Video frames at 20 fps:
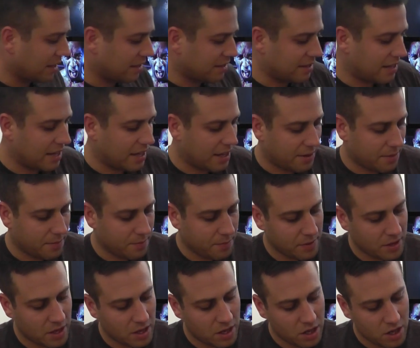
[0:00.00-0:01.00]
this here,
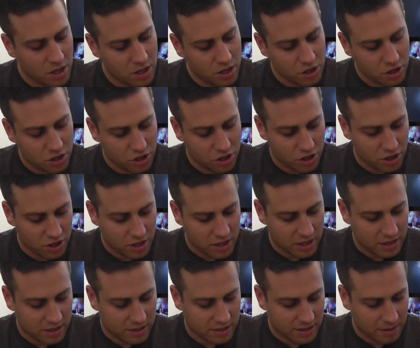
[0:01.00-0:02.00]

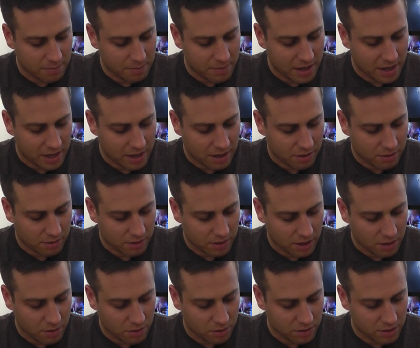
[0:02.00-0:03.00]
should somehow
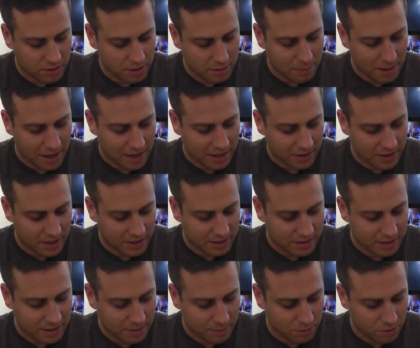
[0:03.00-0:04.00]
go onto the back of
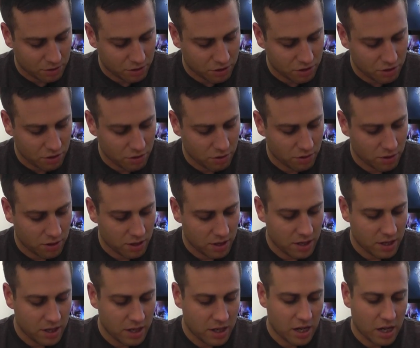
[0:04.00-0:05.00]
this. Now I'm not sure.
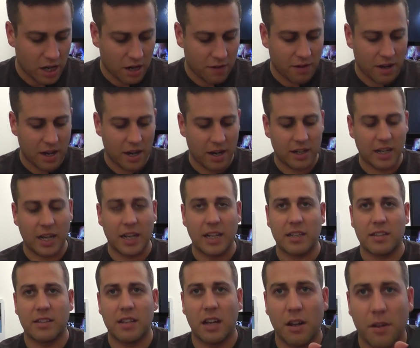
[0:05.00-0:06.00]
Oh right,
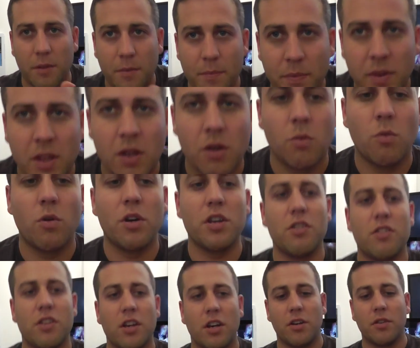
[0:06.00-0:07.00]
okay, so what
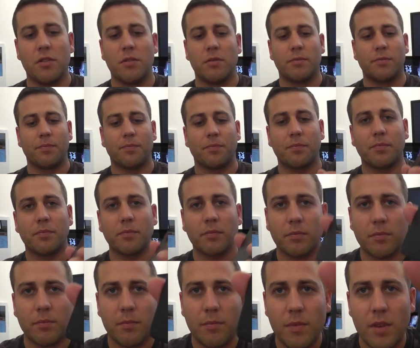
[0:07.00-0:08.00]
you do
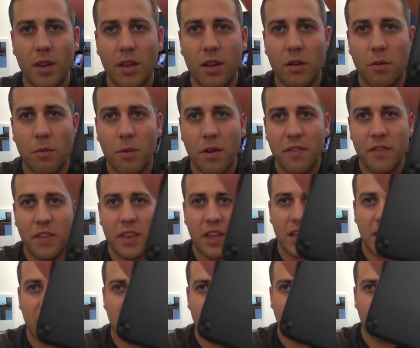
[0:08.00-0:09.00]
with
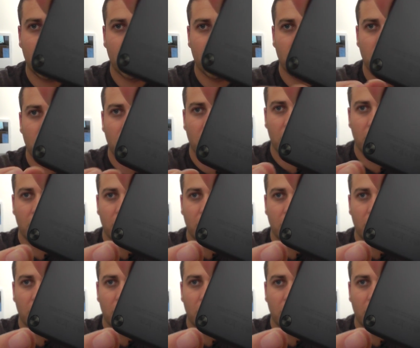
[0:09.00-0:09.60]
the little